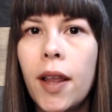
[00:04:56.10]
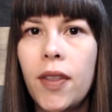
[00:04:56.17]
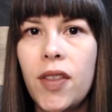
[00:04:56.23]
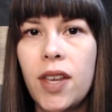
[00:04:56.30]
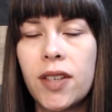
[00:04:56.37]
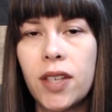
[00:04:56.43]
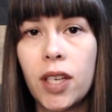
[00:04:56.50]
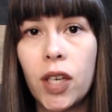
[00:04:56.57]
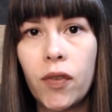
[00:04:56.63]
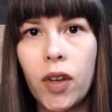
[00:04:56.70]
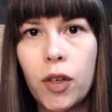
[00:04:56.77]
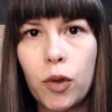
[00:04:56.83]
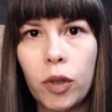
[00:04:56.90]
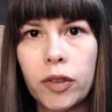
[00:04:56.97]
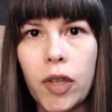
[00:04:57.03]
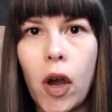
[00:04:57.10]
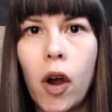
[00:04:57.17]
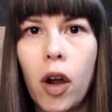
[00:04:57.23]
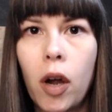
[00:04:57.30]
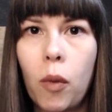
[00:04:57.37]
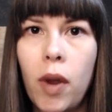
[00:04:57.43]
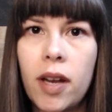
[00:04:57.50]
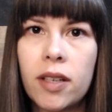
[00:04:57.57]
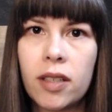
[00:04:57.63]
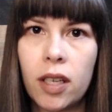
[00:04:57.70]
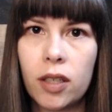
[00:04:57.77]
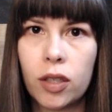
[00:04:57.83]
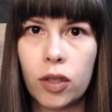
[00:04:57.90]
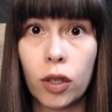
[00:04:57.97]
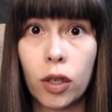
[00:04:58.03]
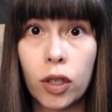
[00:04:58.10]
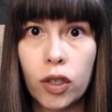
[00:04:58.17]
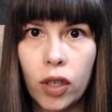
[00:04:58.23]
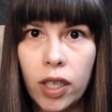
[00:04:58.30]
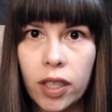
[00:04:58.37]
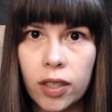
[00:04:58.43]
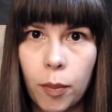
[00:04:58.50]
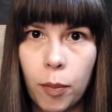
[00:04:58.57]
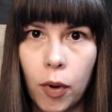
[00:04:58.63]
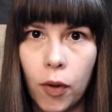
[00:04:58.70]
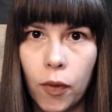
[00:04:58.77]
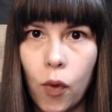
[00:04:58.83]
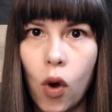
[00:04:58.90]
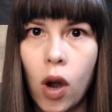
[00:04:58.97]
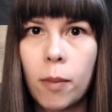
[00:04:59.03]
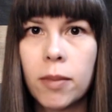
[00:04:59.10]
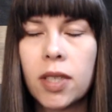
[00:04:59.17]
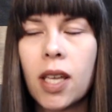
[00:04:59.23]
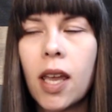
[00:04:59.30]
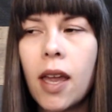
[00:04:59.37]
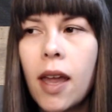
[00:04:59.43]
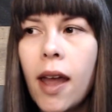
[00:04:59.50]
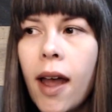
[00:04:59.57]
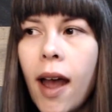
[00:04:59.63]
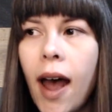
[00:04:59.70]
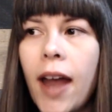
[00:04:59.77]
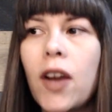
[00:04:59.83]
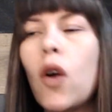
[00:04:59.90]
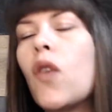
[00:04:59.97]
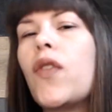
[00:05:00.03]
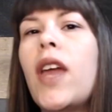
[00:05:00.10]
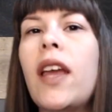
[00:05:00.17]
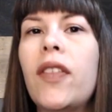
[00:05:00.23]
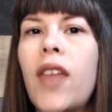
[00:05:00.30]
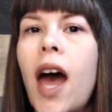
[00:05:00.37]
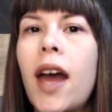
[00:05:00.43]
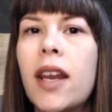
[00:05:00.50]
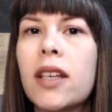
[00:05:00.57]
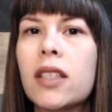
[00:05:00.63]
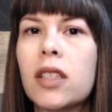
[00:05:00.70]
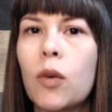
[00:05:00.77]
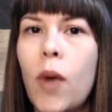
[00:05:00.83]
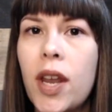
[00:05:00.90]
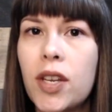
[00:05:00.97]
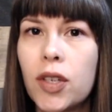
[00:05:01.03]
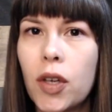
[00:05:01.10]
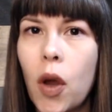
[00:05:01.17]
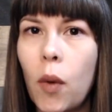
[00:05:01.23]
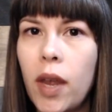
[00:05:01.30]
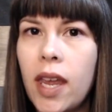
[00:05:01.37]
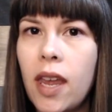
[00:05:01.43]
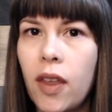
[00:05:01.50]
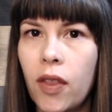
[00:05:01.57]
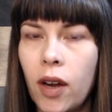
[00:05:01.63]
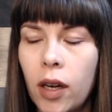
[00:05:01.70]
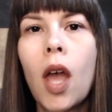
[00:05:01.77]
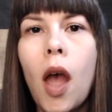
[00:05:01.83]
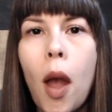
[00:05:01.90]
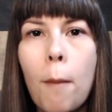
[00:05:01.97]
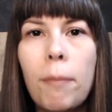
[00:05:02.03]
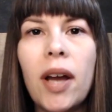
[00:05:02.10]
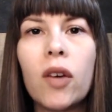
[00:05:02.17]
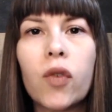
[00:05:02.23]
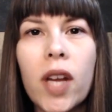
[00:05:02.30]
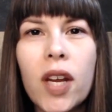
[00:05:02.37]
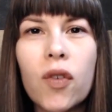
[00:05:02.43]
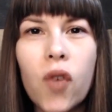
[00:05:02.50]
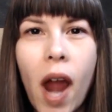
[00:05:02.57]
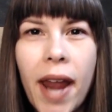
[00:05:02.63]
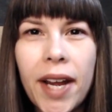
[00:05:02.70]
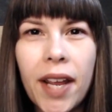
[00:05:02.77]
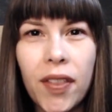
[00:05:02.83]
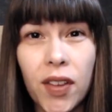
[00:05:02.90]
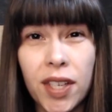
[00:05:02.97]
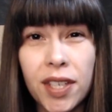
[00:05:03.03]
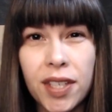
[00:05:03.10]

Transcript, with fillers: these individuals are when such surgeries are performed, I don't think that is the way to go either. But rewriting the